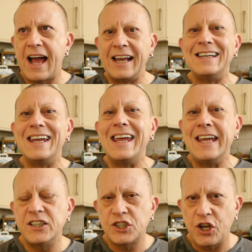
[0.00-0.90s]
and
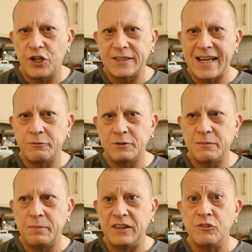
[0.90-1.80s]
it turns out
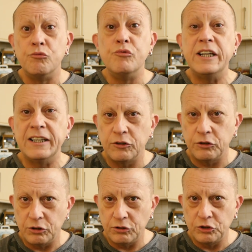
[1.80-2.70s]
to be the
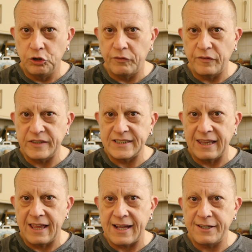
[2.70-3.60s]
real love of his
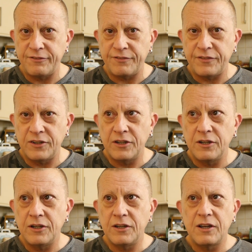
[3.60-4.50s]
life
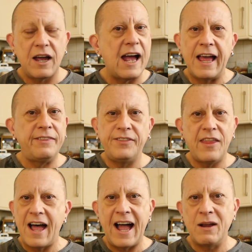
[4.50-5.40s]
and
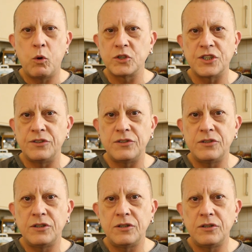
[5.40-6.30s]
I wasn't
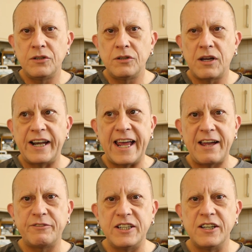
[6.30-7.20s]
and I
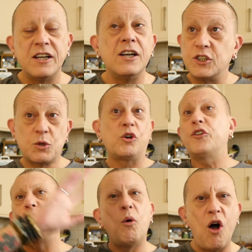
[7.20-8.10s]
have to so I go
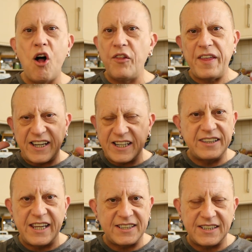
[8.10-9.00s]
through all the
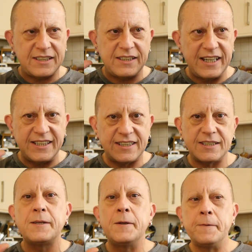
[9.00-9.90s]
this
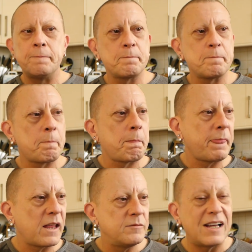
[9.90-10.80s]
this
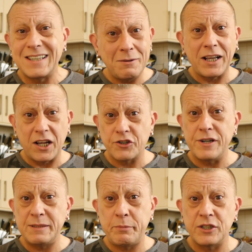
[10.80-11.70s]
I sound like a
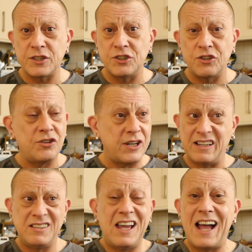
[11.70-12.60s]
crazy person don't
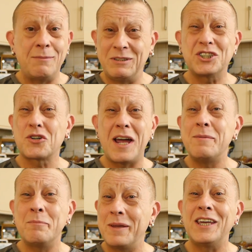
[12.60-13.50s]
I I'm
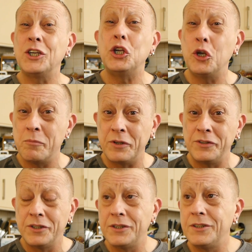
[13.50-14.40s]
describing being human